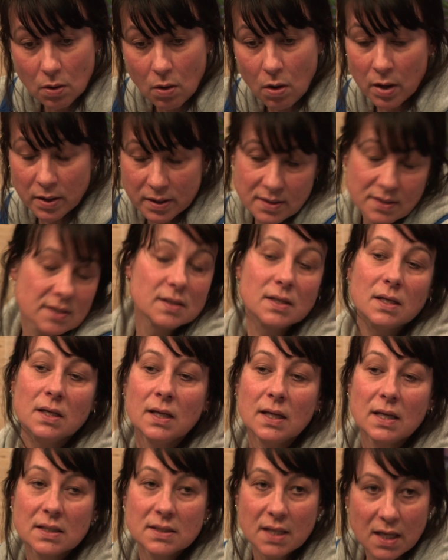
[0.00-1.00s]

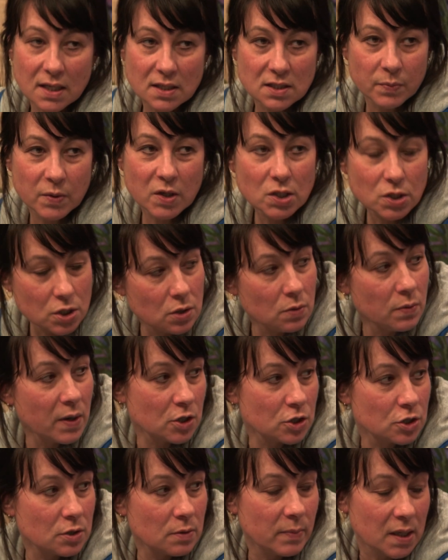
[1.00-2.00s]
honestly, it takes me 2
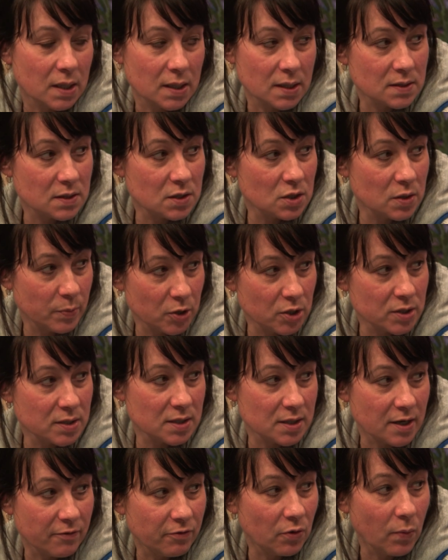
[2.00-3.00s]
extra minutes to put
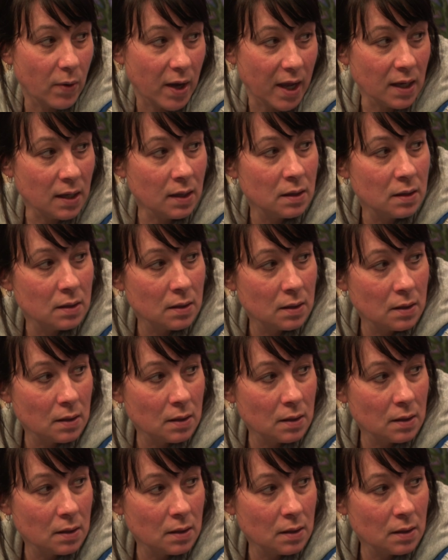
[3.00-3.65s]
stuff away.